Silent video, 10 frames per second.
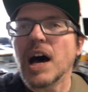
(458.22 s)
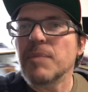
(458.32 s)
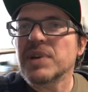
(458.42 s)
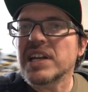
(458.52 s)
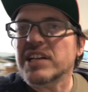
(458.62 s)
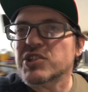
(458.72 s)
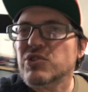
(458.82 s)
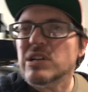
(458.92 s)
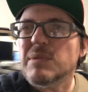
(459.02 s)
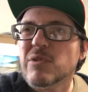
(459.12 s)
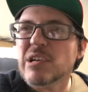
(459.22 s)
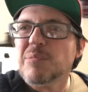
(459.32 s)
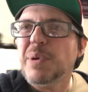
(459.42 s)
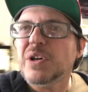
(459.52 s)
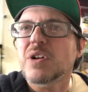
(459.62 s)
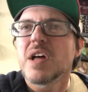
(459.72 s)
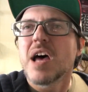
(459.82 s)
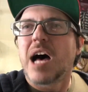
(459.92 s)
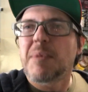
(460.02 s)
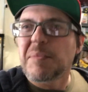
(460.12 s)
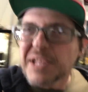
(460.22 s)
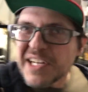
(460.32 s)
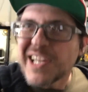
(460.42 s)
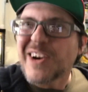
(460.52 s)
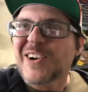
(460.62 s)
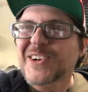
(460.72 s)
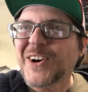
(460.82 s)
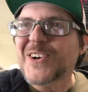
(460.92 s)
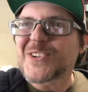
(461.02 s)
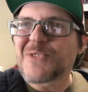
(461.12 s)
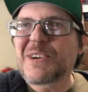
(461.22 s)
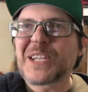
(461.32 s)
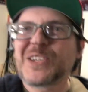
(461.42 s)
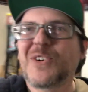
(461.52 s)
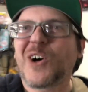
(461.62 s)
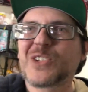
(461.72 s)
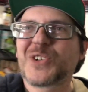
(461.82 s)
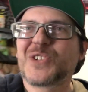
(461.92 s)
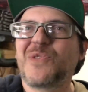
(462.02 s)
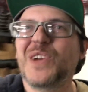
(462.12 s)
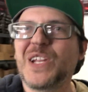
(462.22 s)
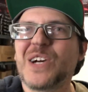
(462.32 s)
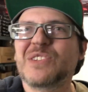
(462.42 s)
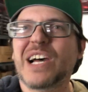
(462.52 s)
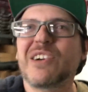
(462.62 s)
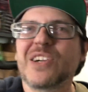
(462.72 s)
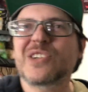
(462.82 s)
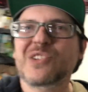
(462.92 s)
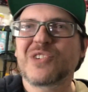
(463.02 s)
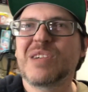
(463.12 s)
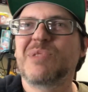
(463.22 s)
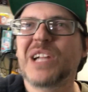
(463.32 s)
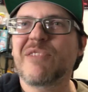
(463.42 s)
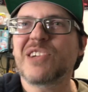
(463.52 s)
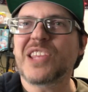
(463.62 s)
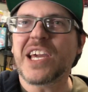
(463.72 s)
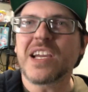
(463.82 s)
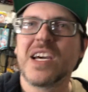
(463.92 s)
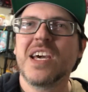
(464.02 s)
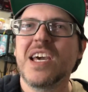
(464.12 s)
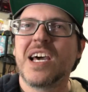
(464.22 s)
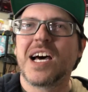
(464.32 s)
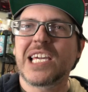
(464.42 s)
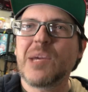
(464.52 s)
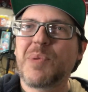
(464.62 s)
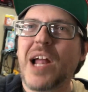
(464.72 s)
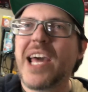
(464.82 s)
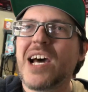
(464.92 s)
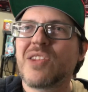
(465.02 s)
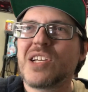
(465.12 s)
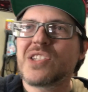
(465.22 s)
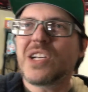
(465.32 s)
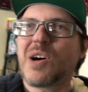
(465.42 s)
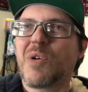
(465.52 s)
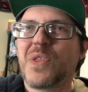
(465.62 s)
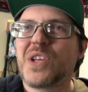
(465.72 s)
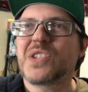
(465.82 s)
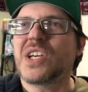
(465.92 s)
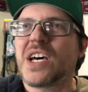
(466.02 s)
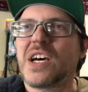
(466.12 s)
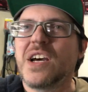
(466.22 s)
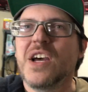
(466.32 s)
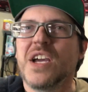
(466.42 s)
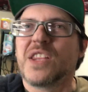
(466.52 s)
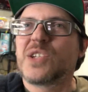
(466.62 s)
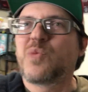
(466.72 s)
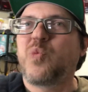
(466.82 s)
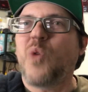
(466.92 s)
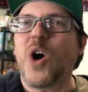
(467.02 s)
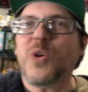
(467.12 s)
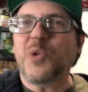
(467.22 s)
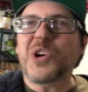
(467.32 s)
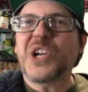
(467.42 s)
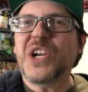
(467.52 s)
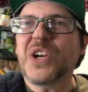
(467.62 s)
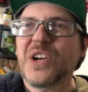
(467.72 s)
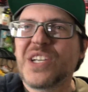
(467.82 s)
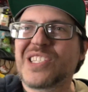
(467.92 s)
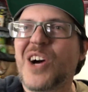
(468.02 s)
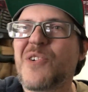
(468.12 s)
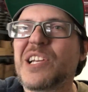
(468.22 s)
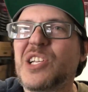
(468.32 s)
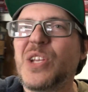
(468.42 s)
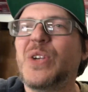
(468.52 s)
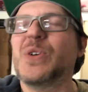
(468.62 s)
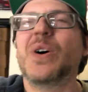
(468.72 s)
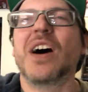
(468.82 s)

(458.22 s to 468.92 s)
getting a streaming rig built. I'm going to get on a cart so we can do all sorts of videos out here, streams and everything. Keep an eye out. This artwork here is going to